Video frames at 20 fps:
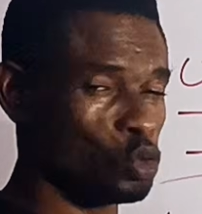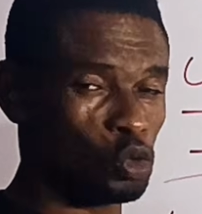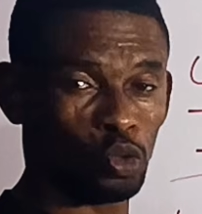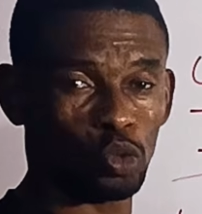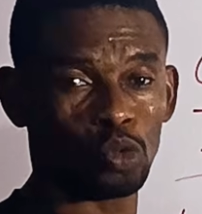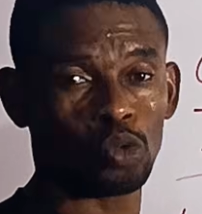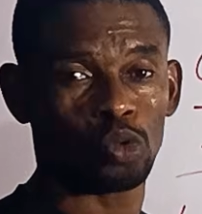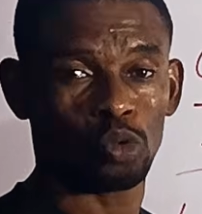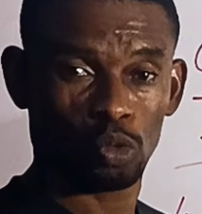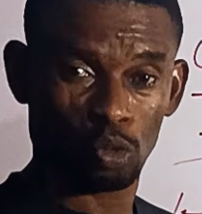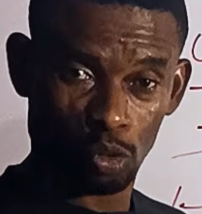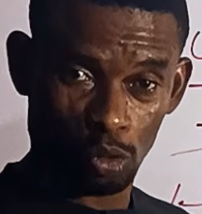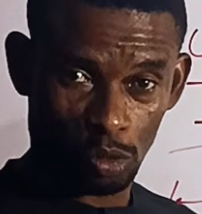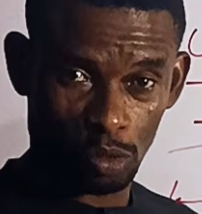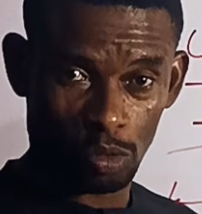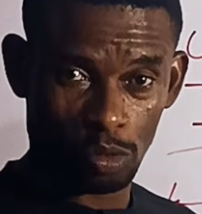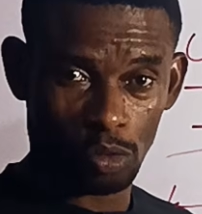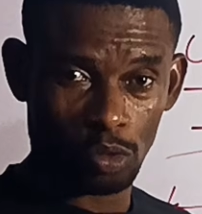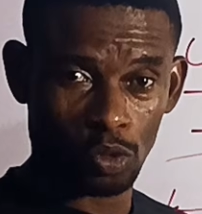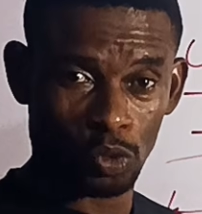do
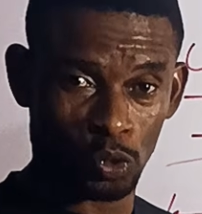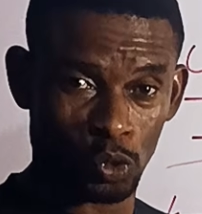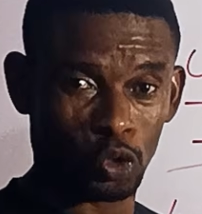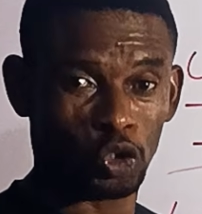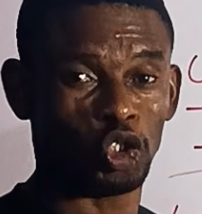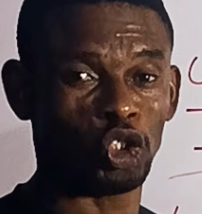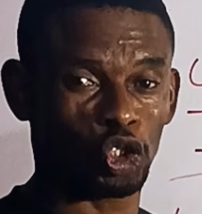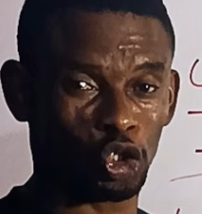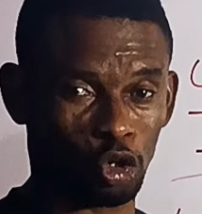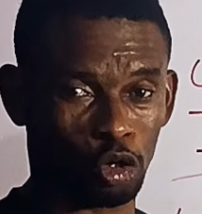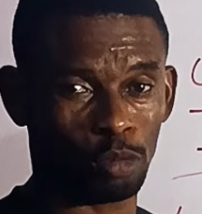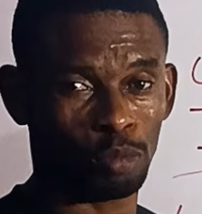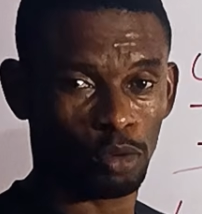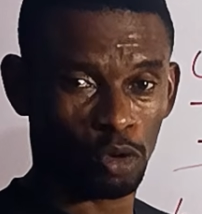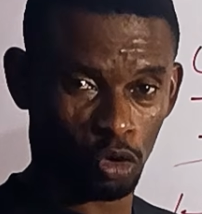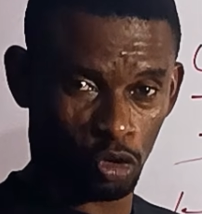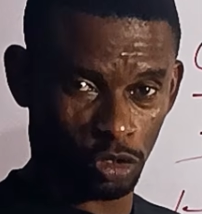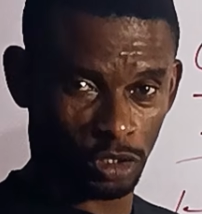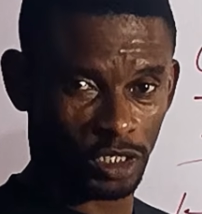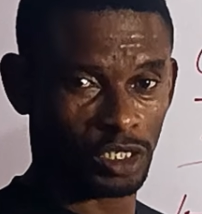good job
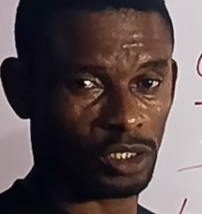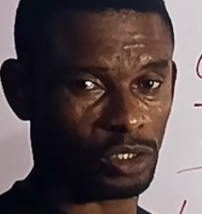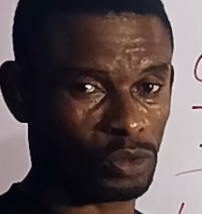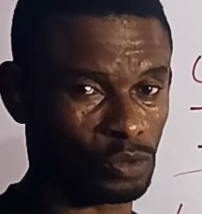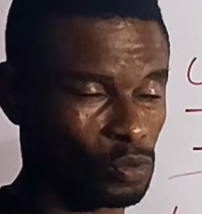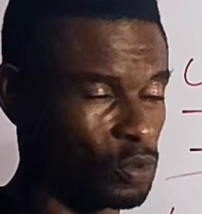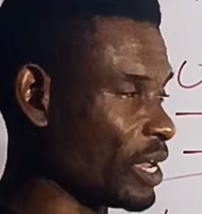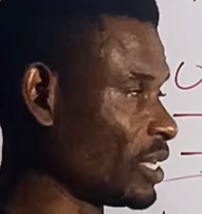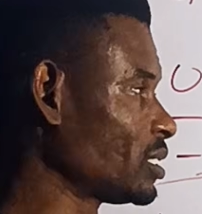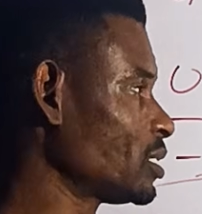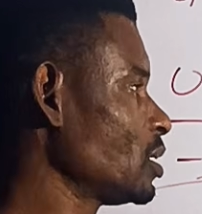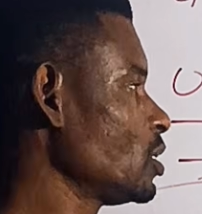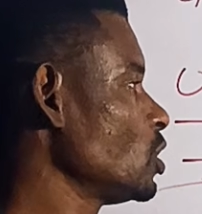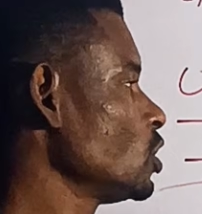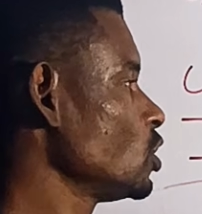on it, right?